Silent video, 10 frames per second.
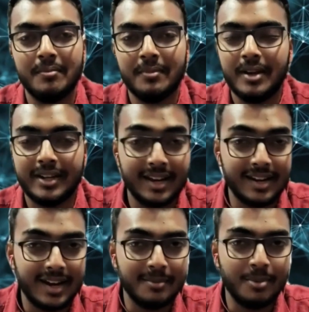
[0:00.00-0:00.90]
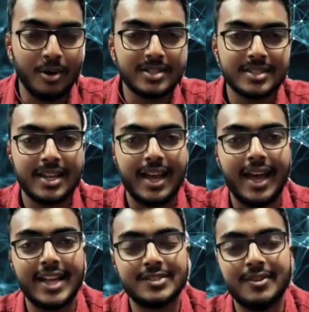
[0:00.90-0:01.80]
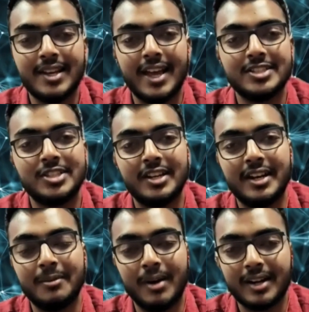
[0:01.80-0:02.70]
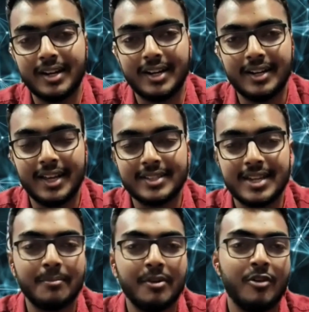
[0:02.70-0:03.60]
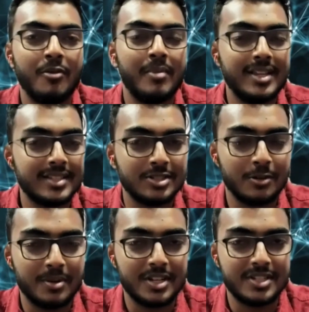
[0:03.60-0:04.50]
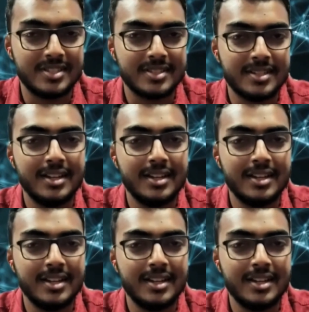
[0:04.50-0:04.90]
It can write blogs as well as generate marketing text and perform many such operations.